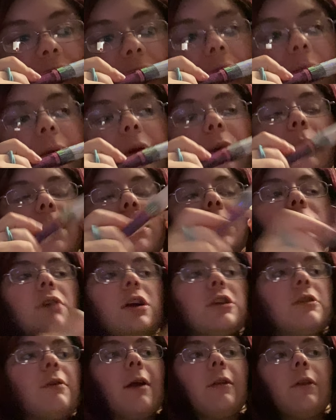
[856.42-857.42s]
we just
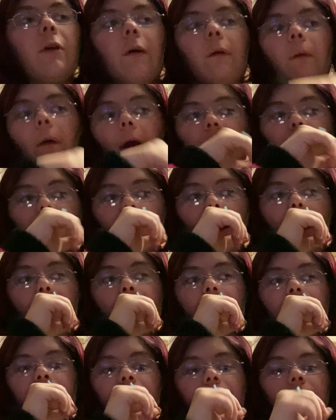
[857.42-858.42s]
walked around the whole
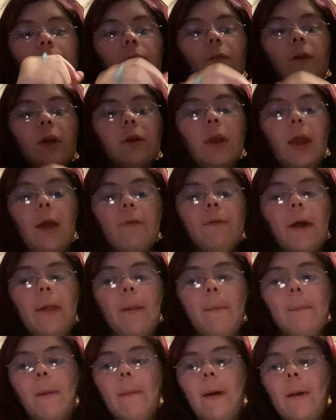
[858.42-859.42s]
restaurant. Can't
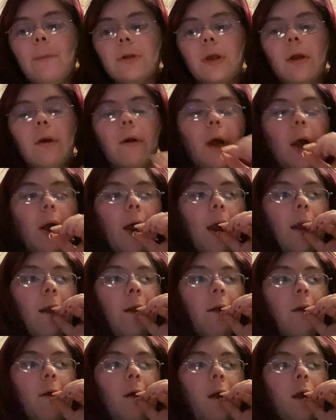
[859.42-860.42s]
find them. My mom's like,
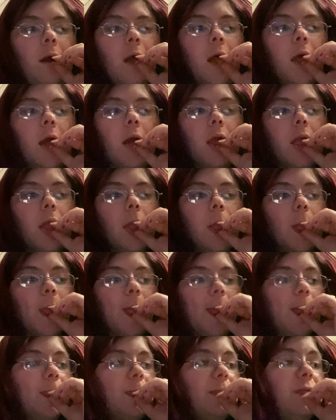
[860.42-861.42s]
okay.
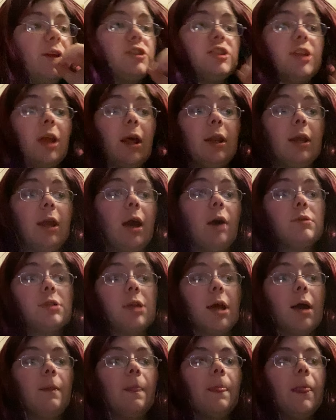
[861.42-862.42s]
They're standing
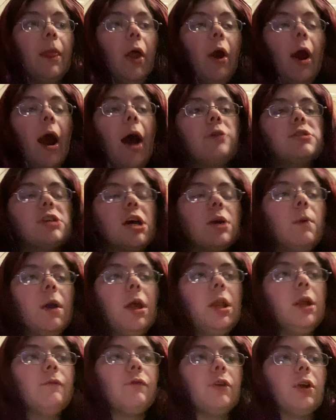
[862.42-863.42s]
outside. They're outside
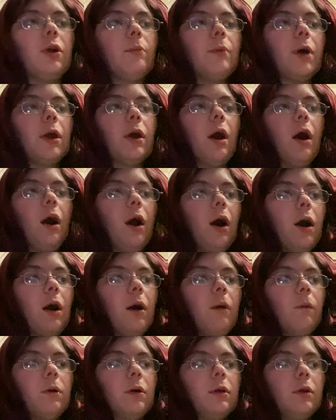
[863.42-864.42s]
waiting for you. I'm like,
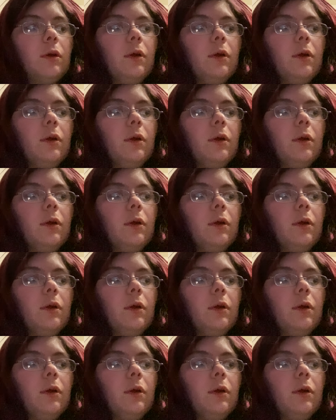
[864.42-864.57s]
oh.